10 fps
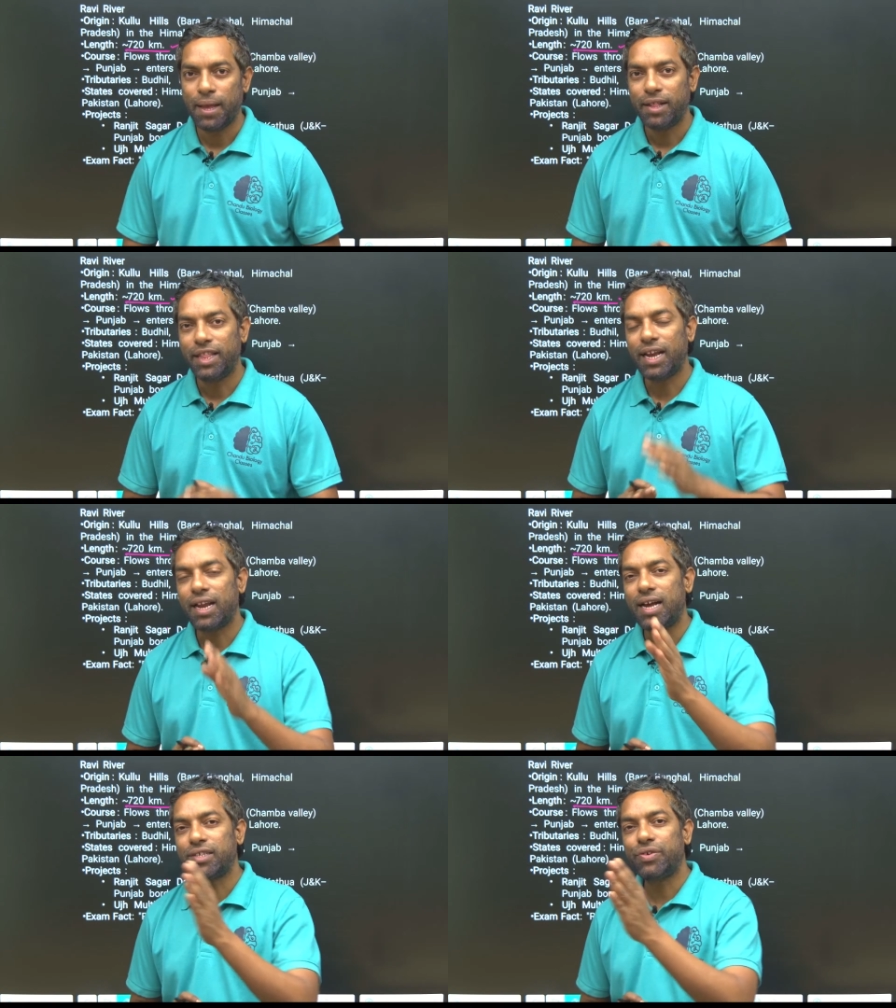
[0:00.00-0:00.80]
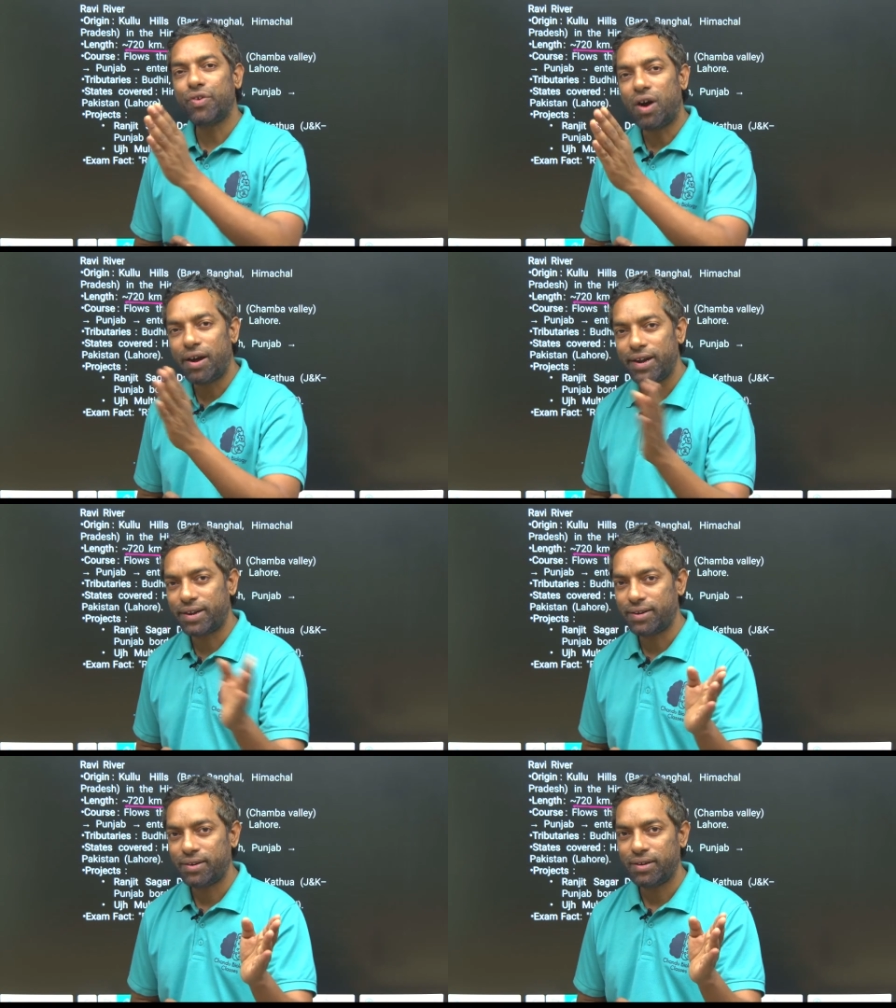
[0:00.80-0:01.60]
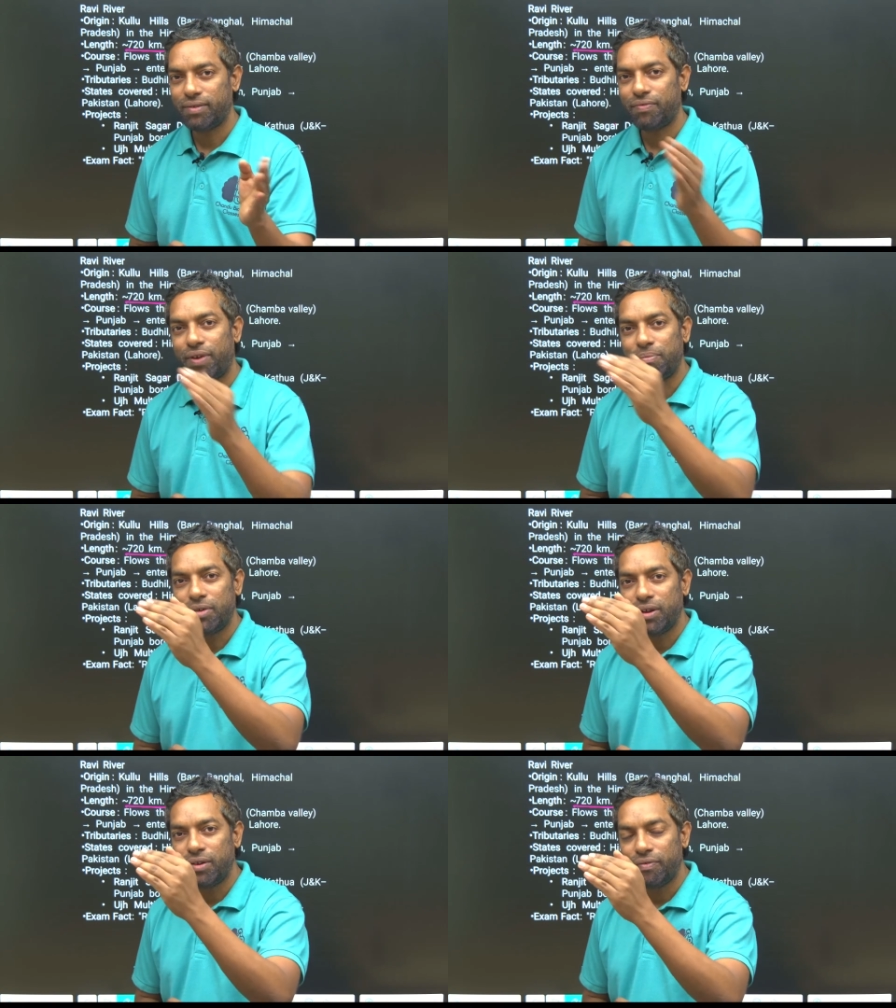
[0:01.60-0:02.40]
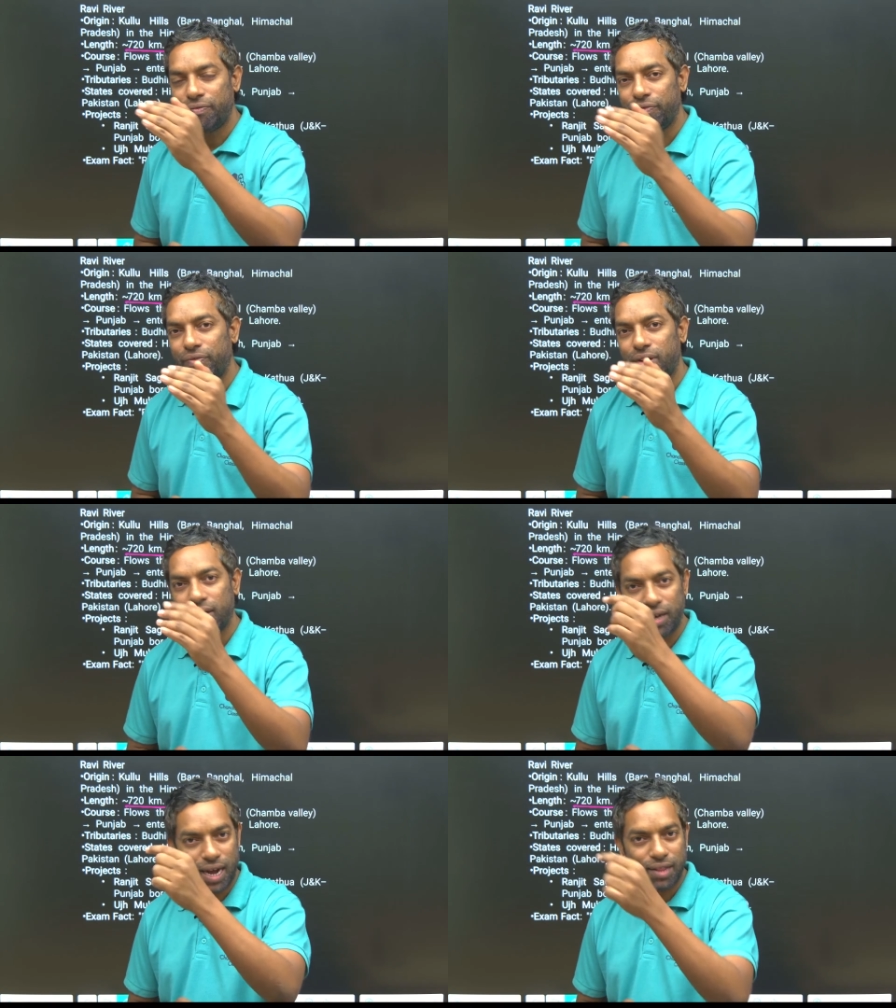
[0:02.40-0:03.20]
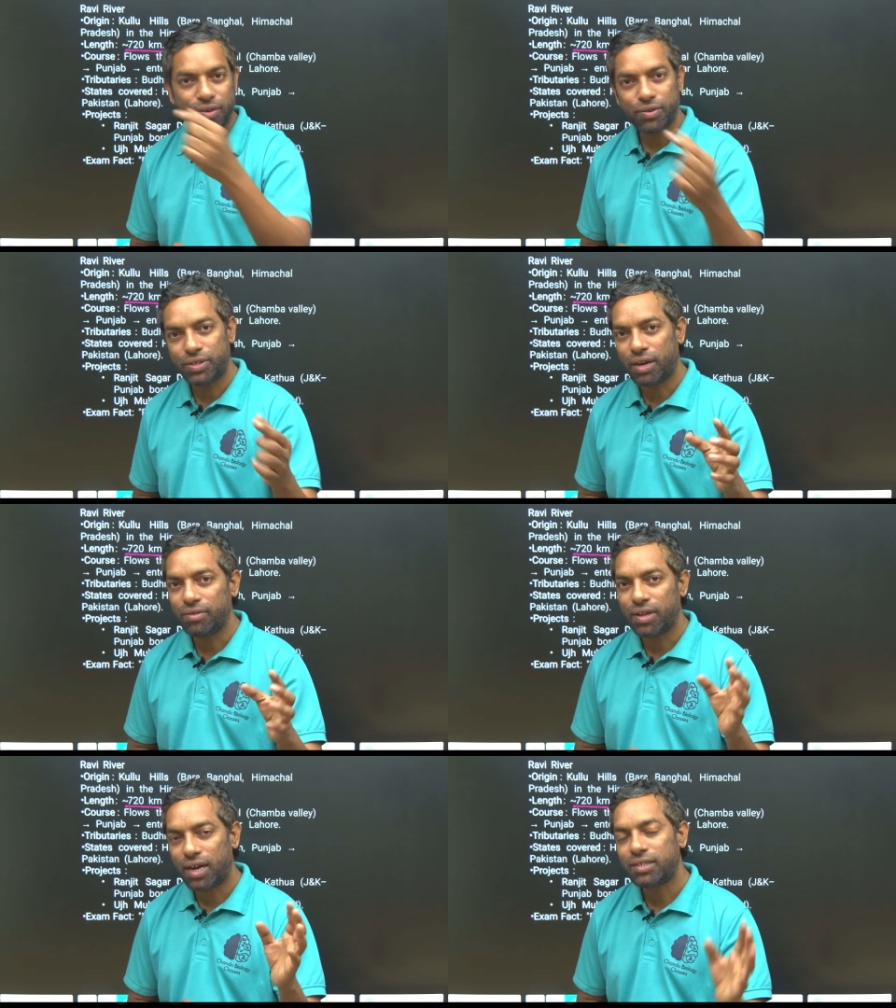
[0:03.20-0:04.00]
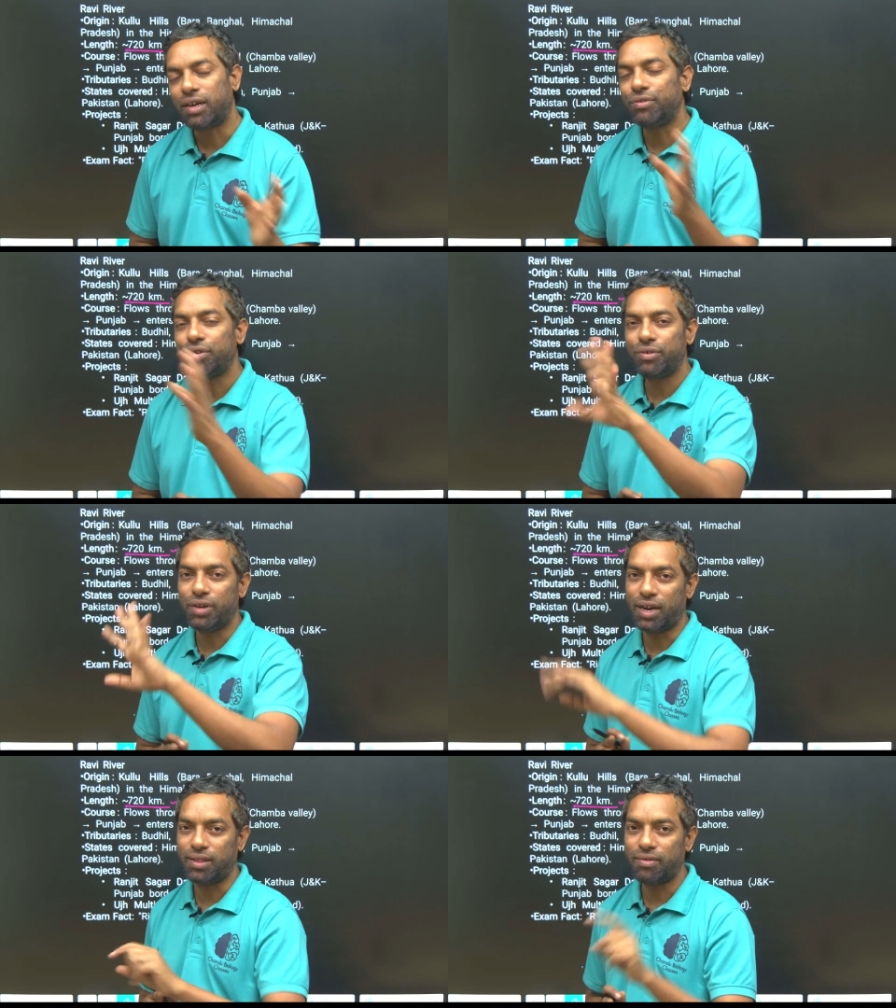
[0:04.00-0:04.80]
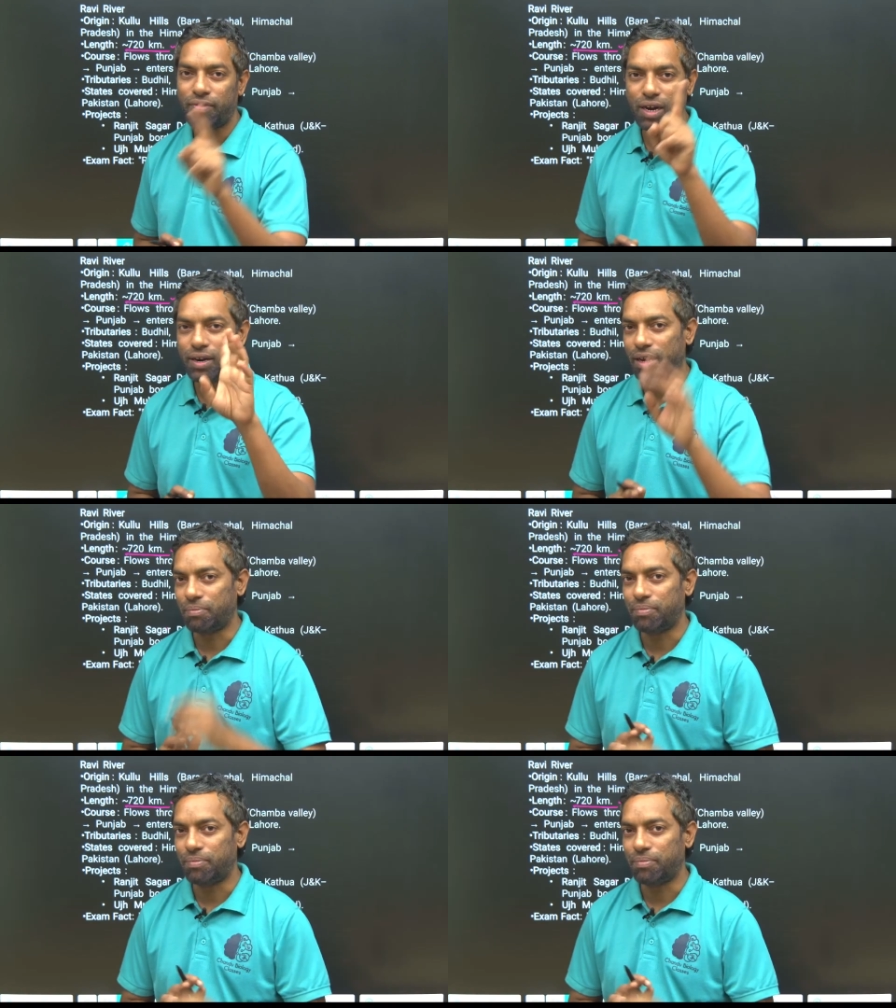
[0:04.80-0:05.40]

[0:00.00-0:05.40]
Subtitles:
They can ask you order from north to south or south to north, one type.